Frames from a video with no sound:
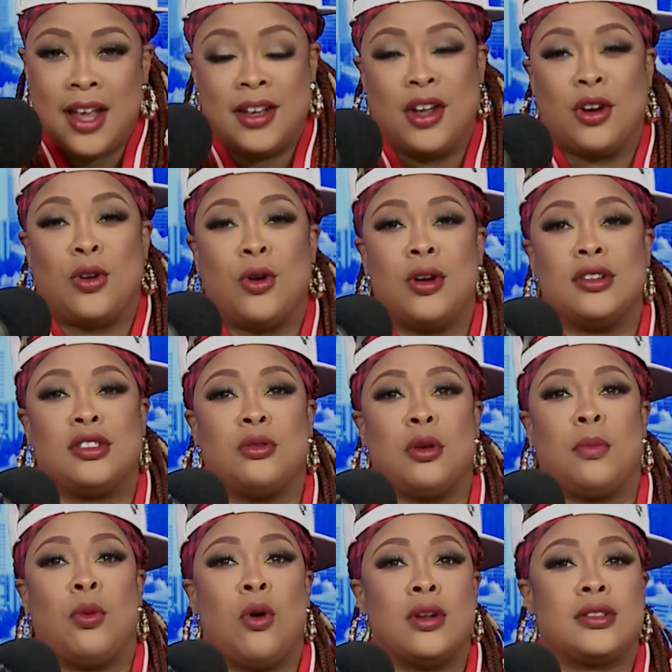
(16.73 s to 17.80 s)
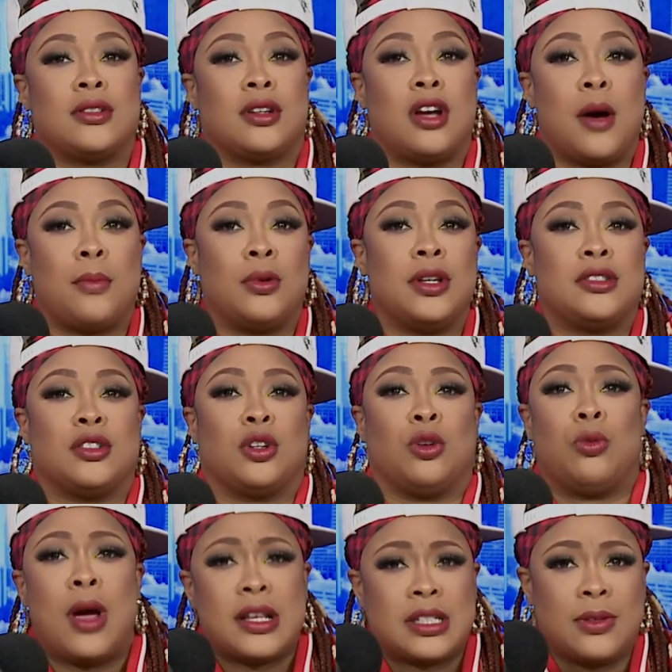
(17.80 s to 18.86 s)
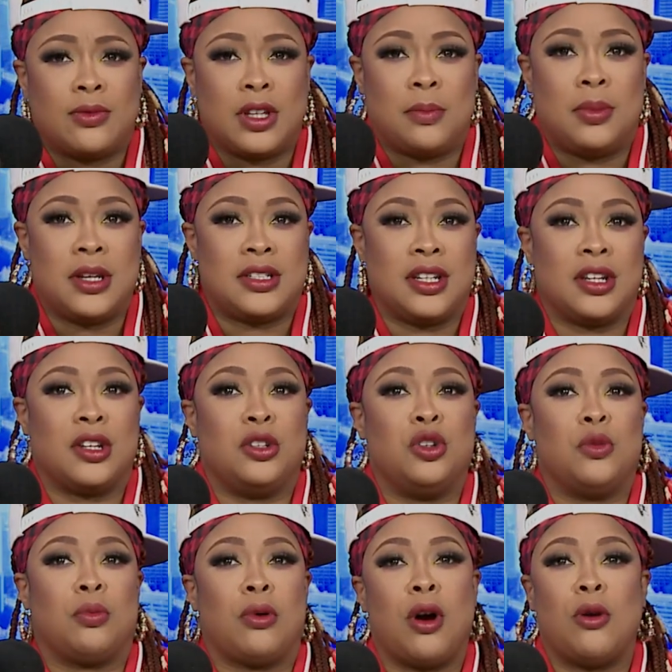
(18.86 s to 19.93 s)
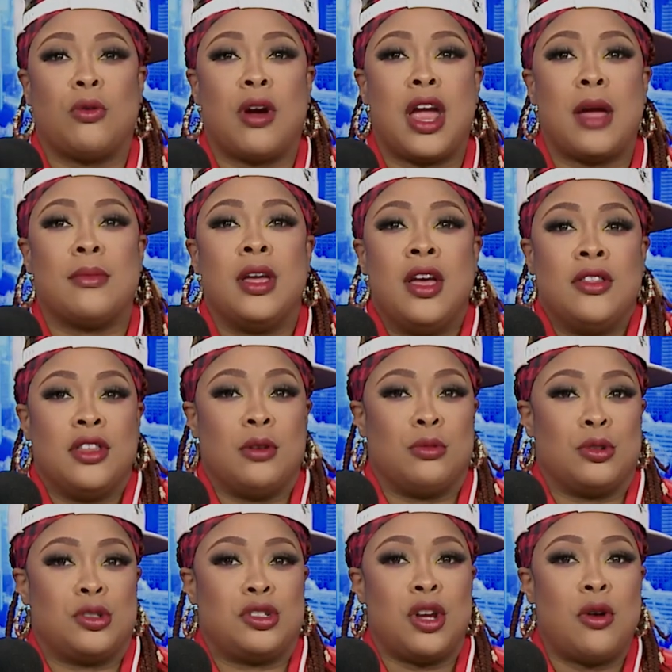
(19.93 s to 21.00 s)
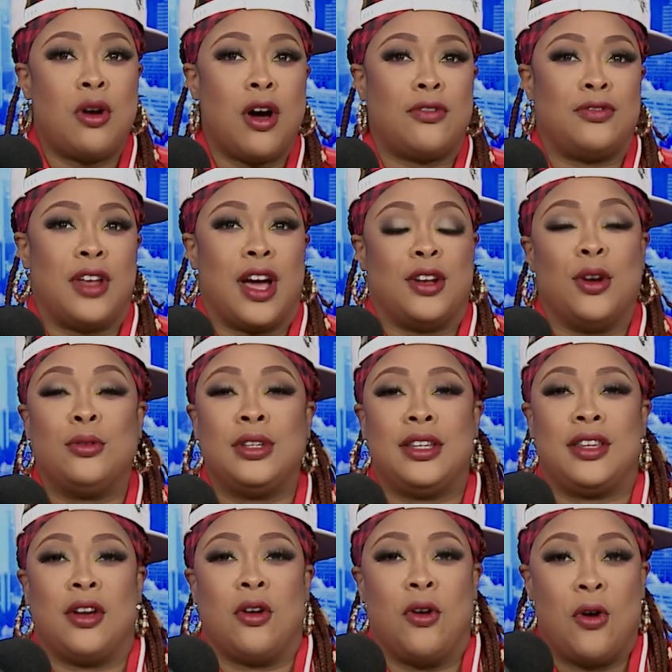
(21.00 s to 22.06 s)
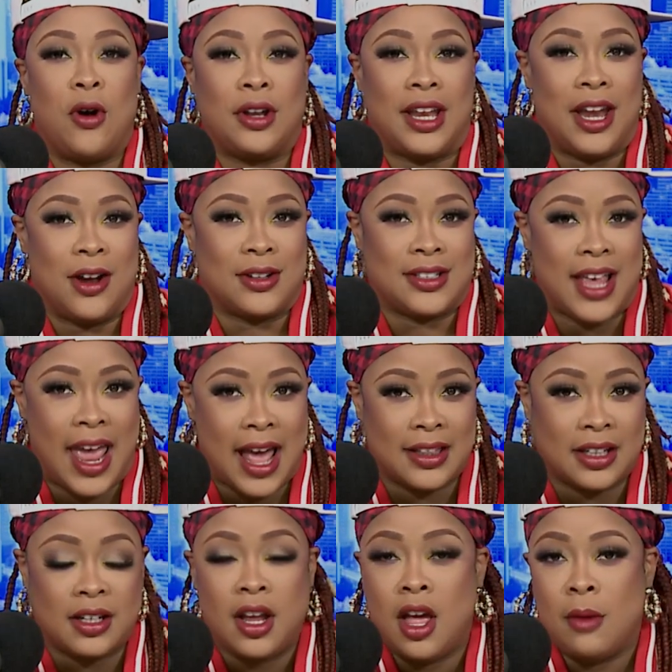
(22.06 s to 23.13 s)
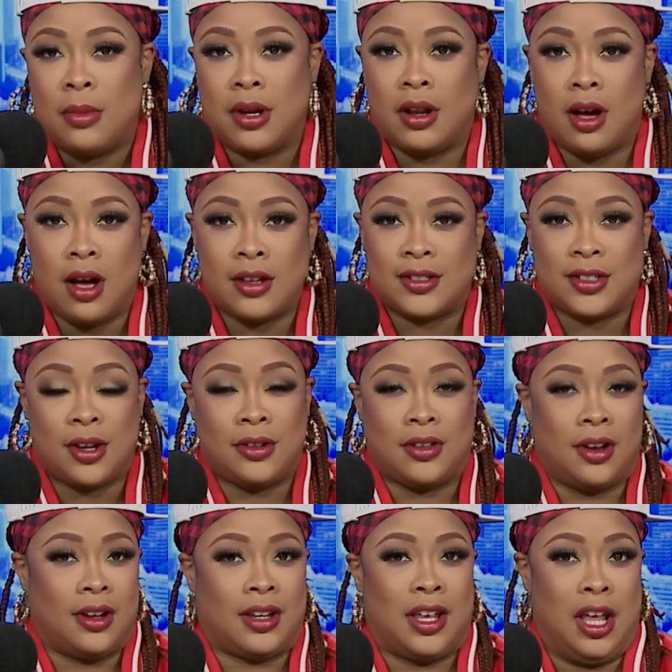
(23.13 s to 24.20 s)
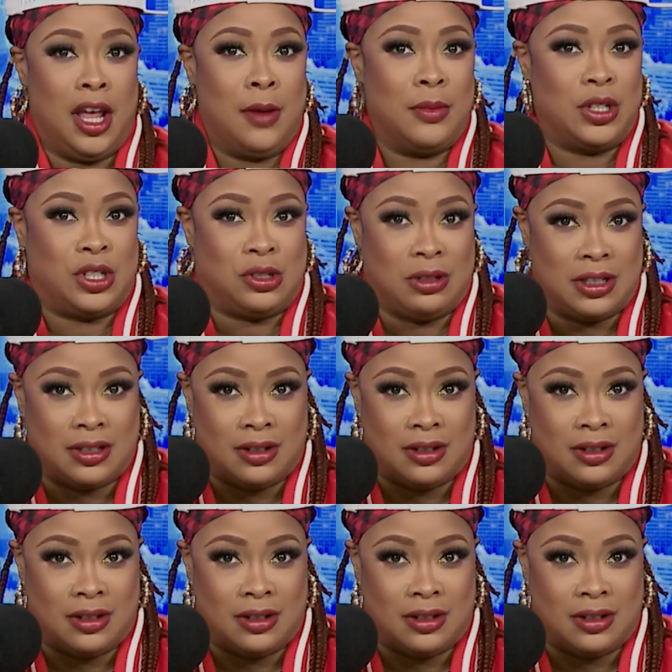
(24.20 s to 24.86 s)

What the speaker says: Now, according to reports, the couple is aggressively pitching a new program that will show off not only their on-air talent, but also their chemistry,